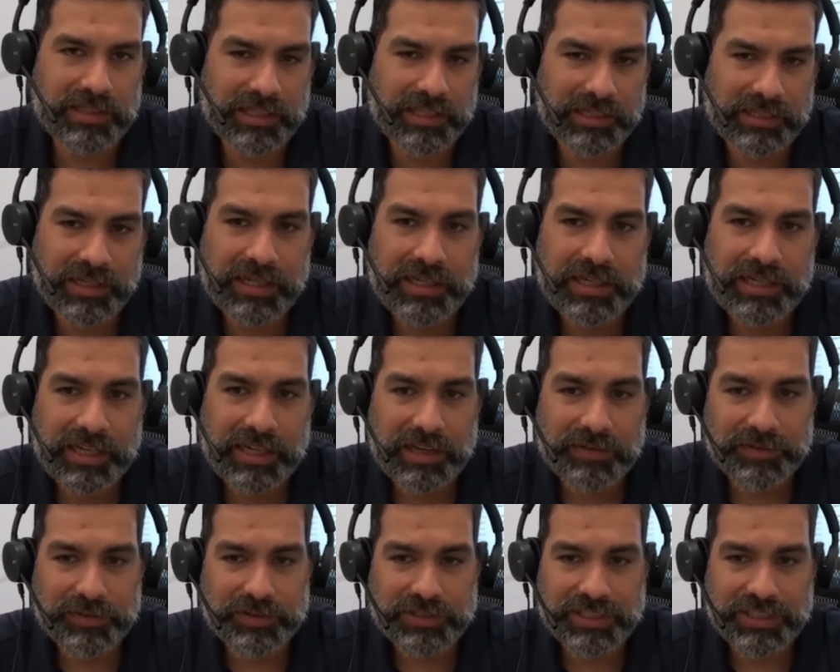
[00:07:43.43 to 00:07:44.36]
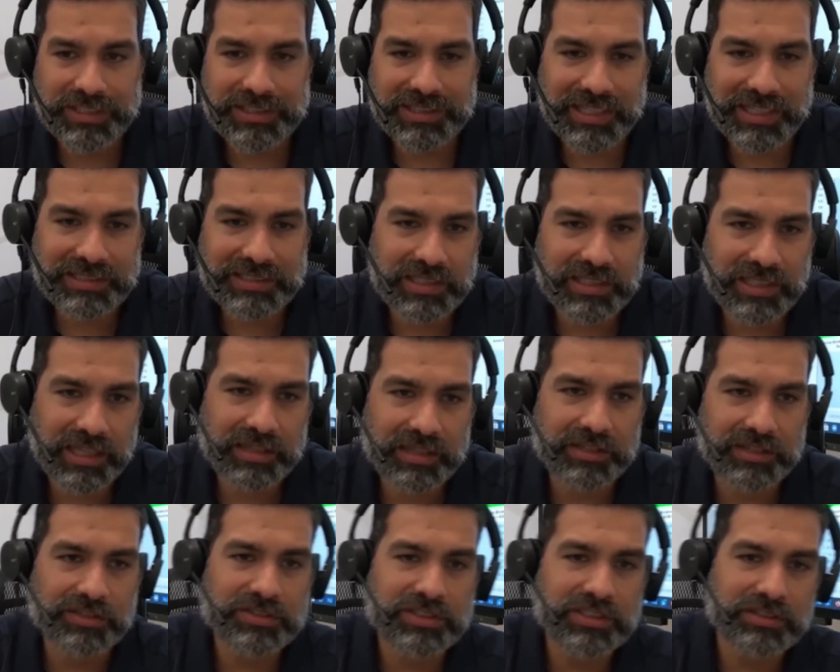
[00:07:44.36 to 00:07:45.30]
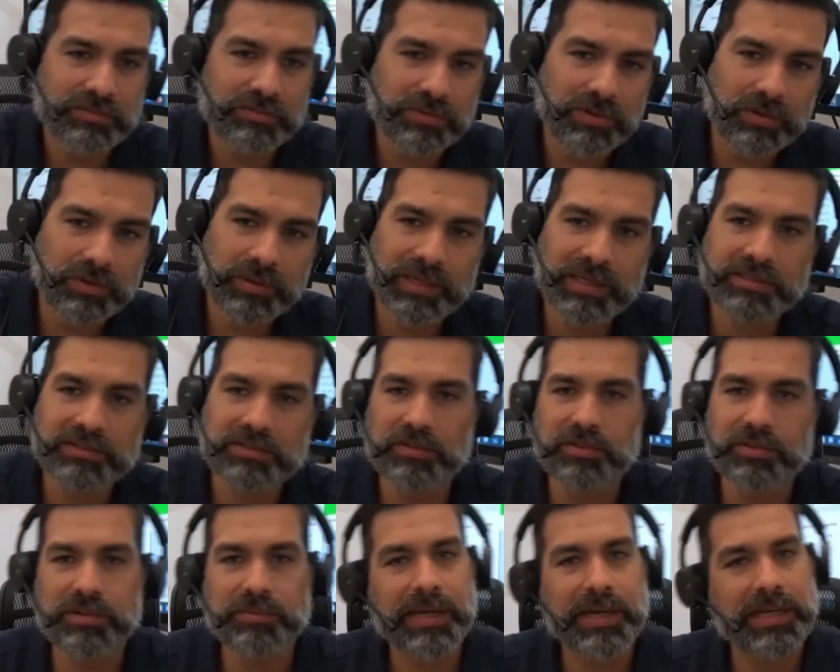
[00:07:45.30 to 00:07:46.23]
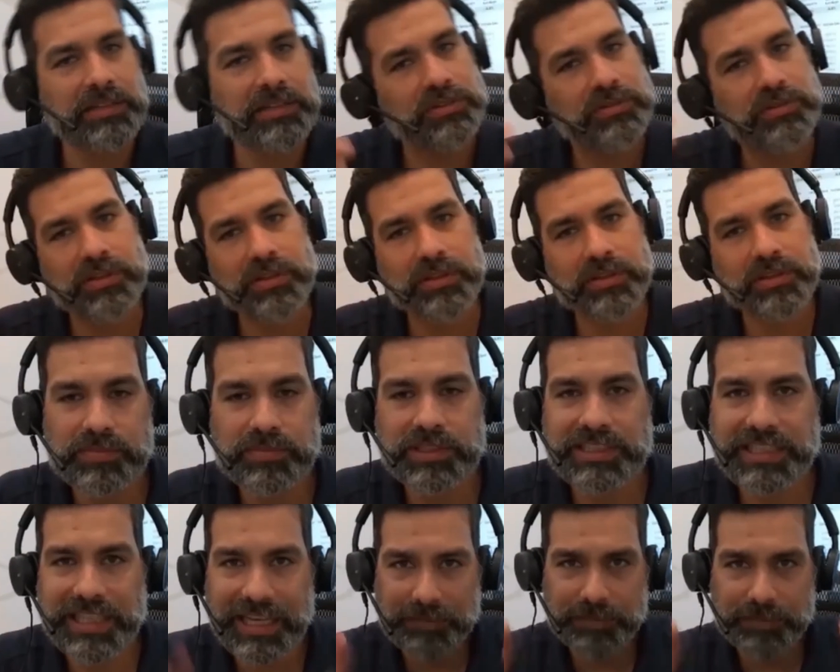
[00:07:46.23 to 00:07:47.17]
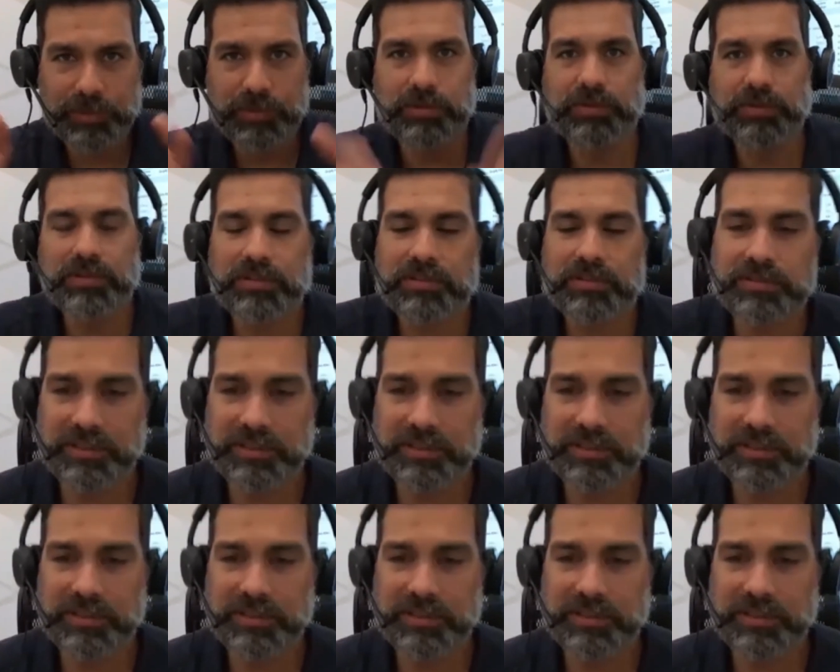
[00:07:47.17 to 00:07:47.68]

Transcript: Like, if you're seeing less than that and you're seeing ROAS, going back to our stable,